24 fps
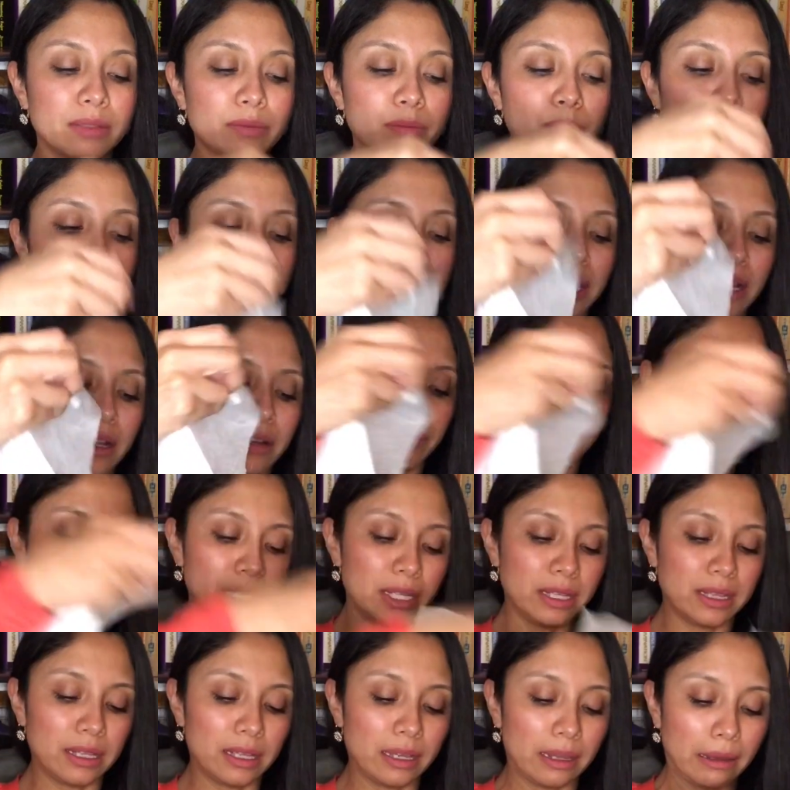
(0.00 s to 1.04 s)
without
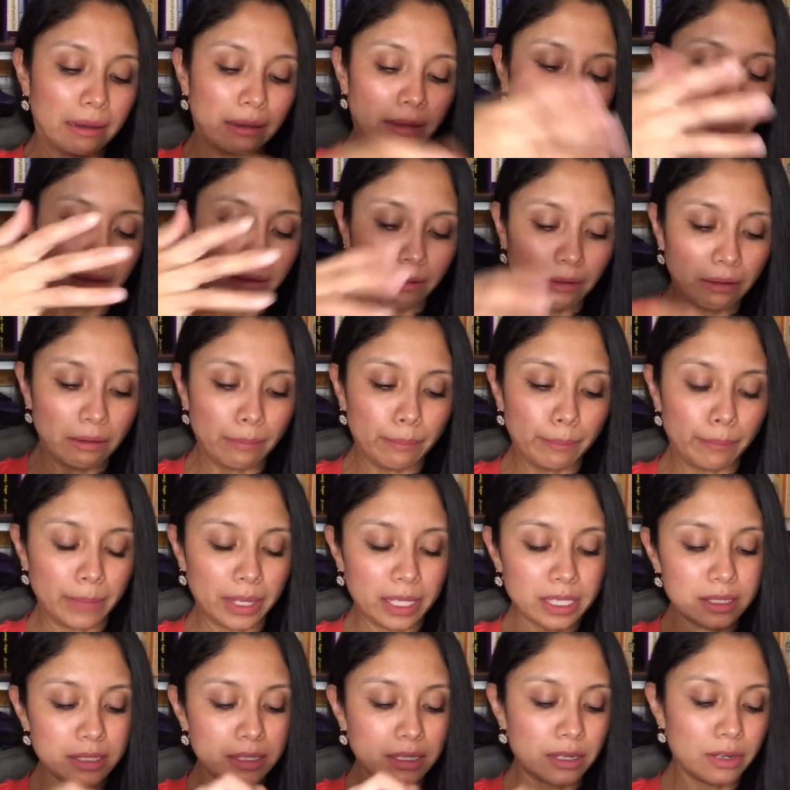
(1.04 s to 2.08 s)
being like
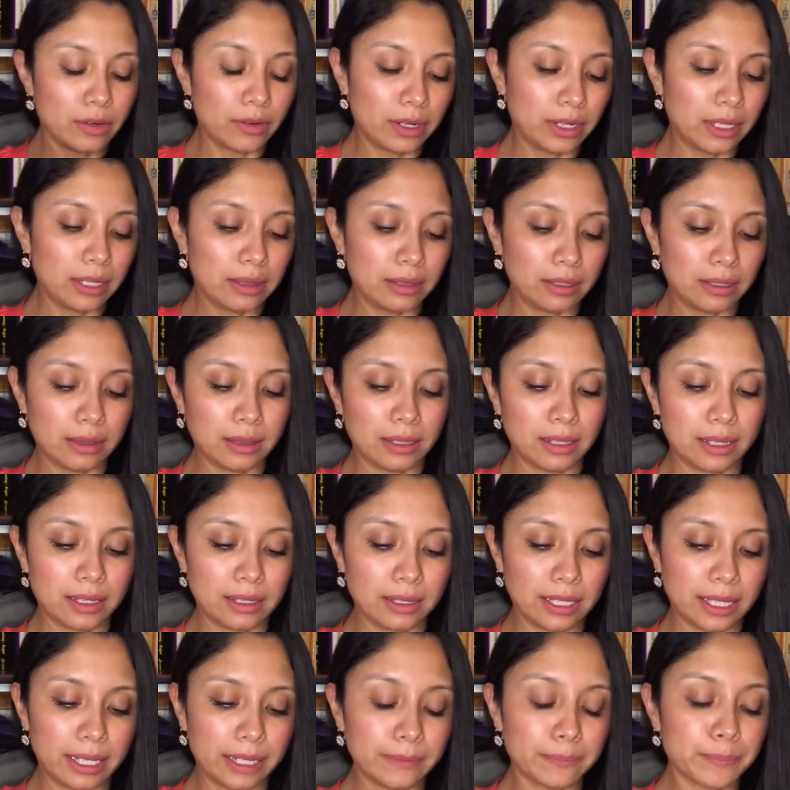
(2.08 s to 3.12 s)
messy or anything like
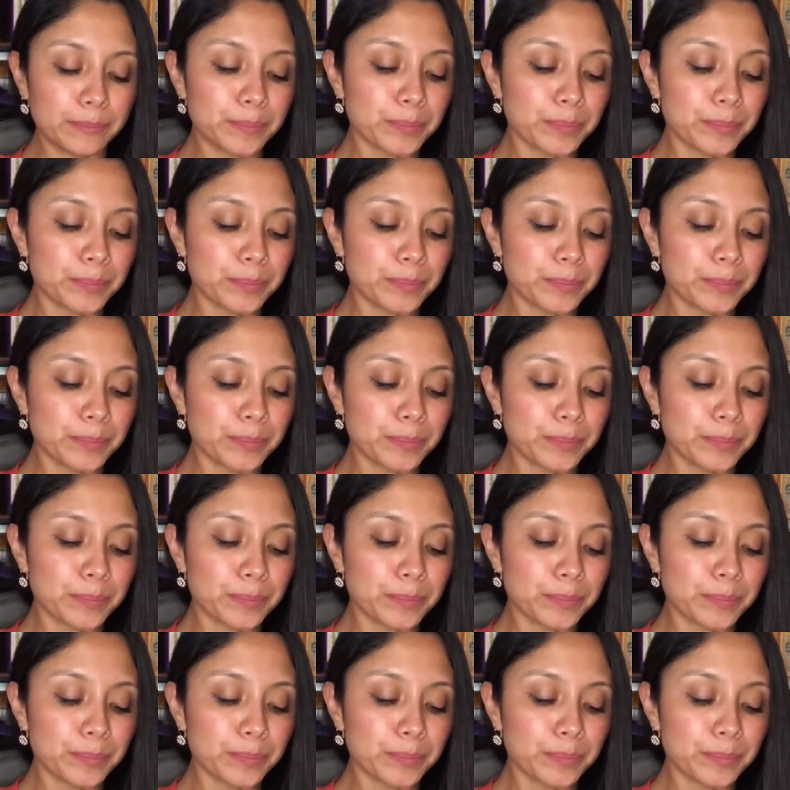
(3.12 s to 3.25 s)
that.